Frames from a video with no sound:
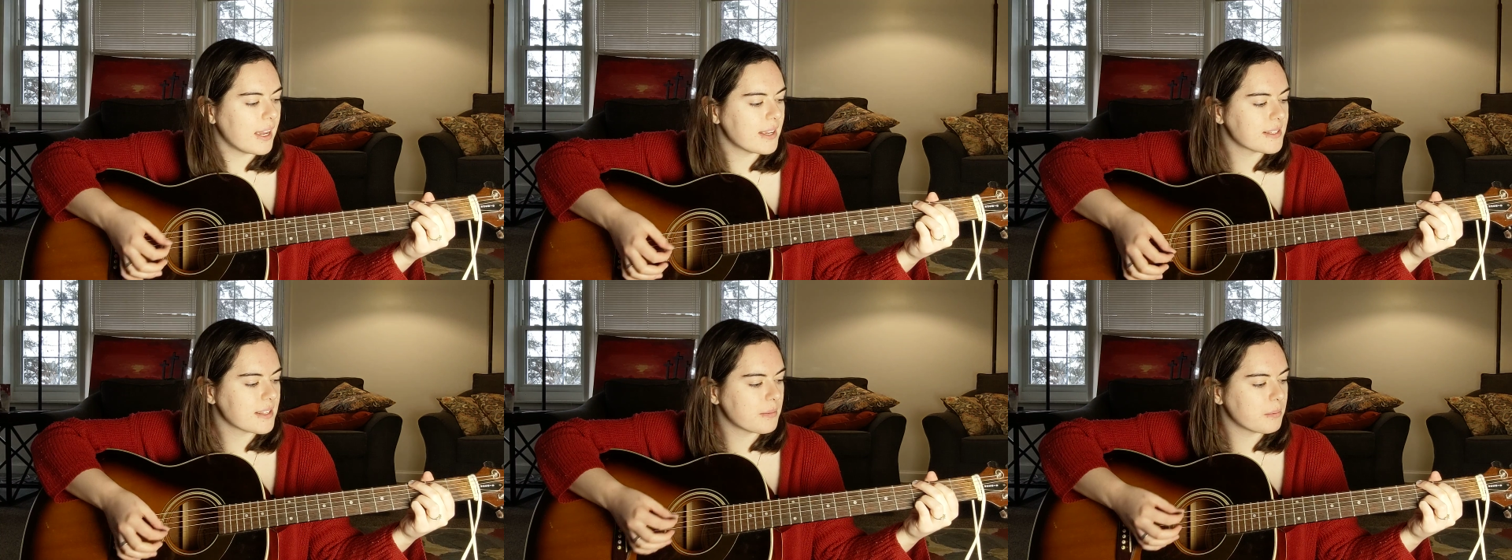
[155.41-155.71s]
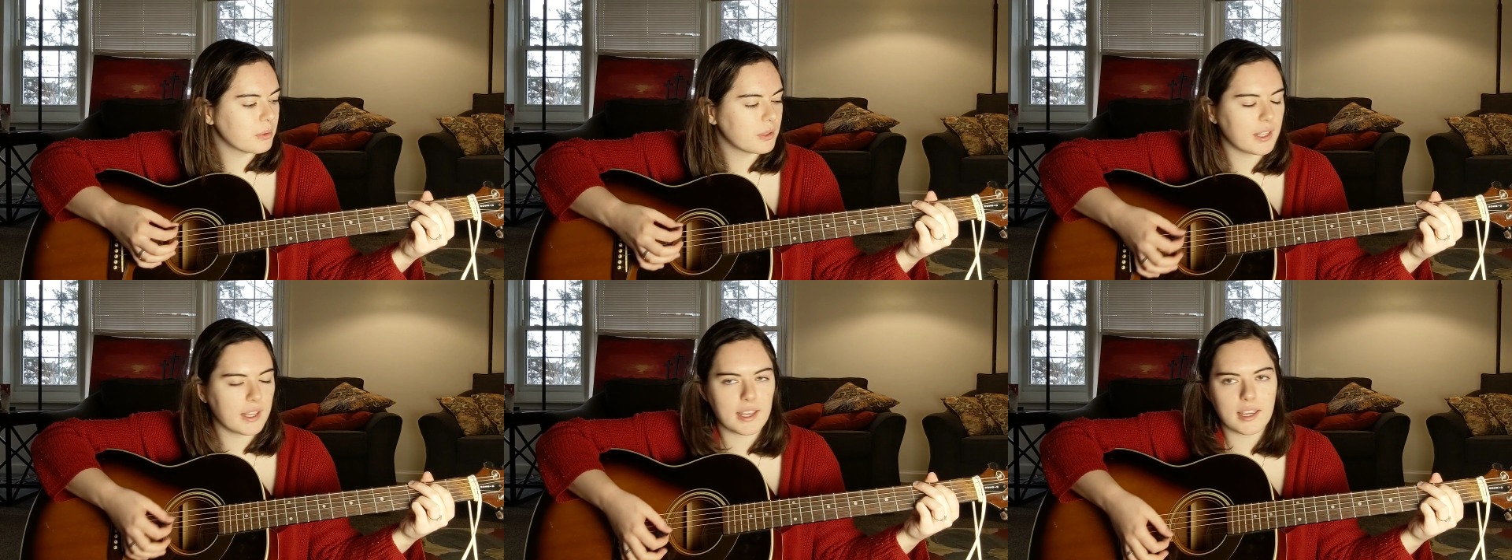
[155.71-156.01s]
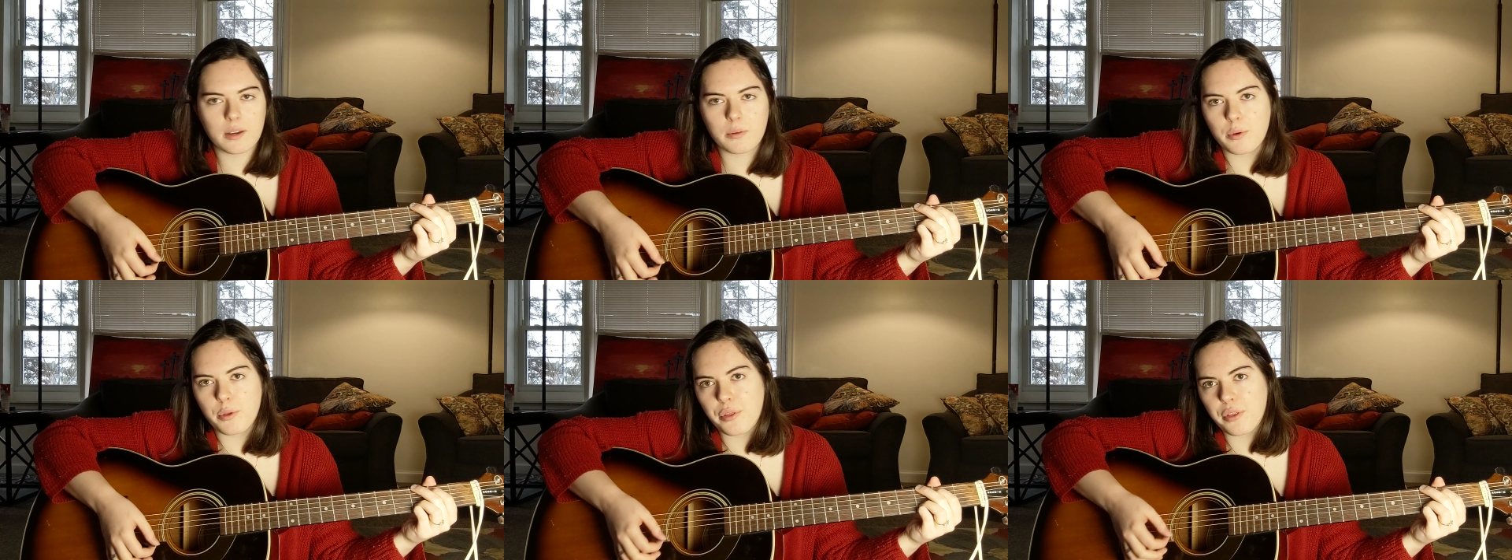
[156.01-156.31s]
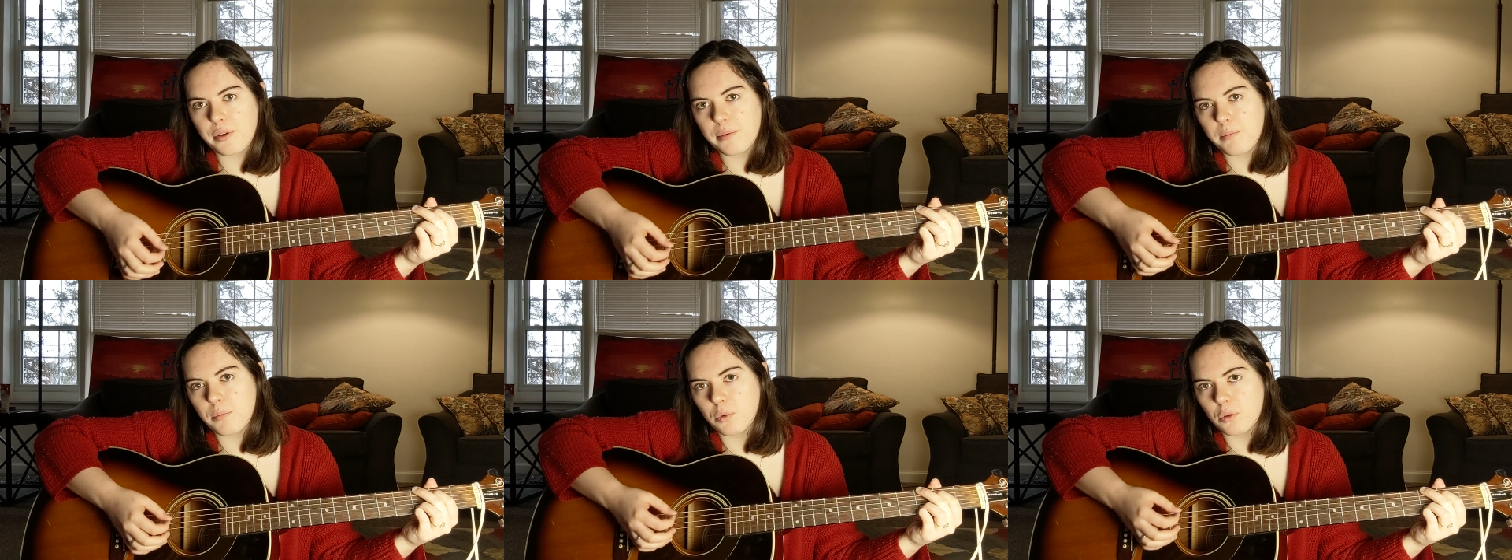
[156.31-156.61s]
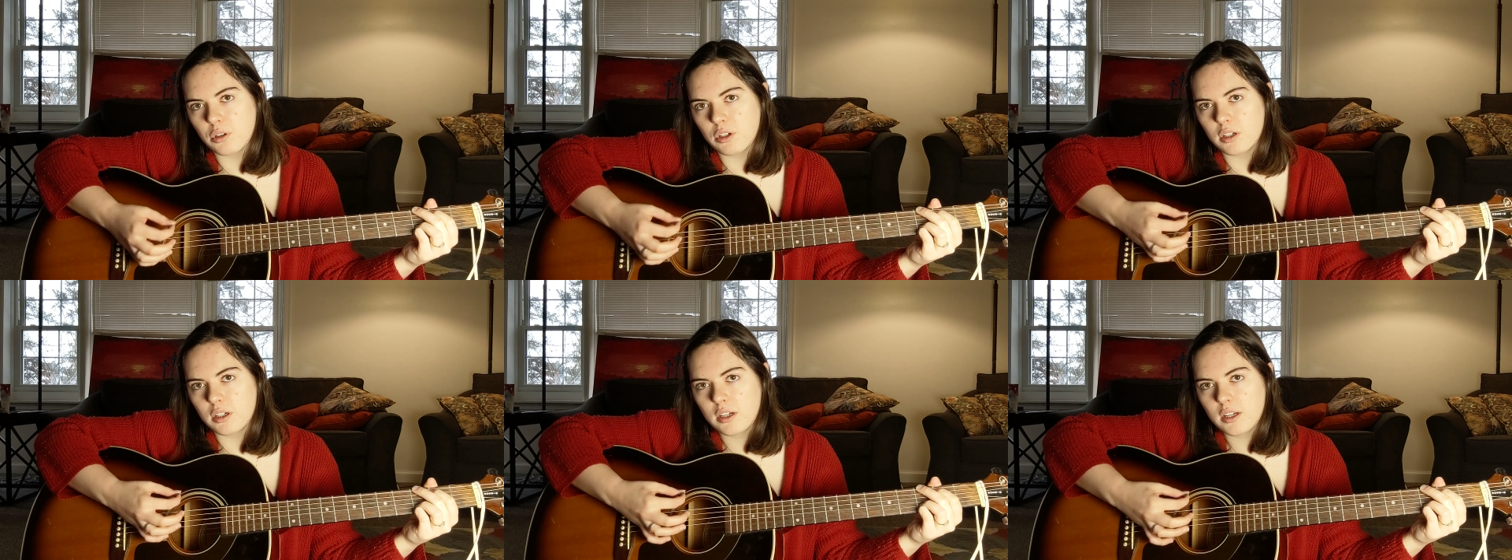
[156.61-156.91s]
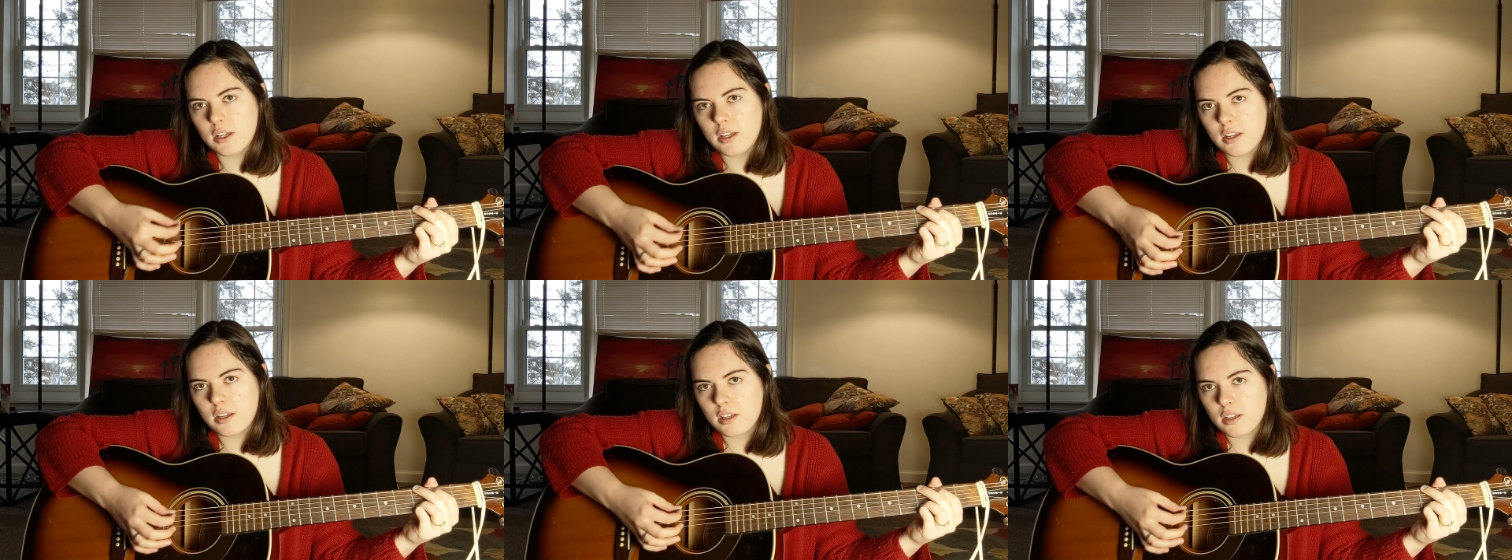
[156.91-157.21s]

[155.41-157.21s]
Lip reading: as I'm playing with a more